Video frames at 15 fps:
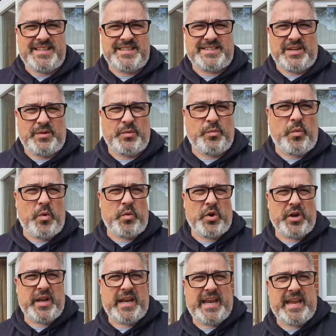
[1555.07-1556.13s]
we're
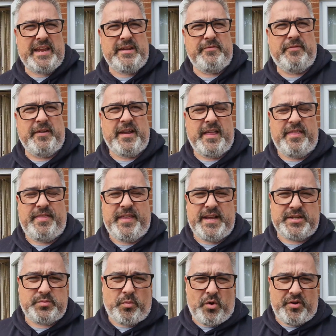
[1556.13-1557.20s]
going to leave
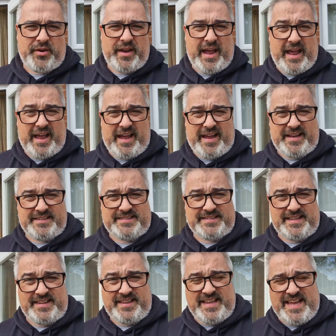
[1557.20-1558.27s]
this one at
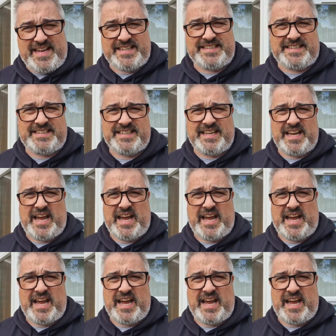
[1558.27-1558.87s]
this.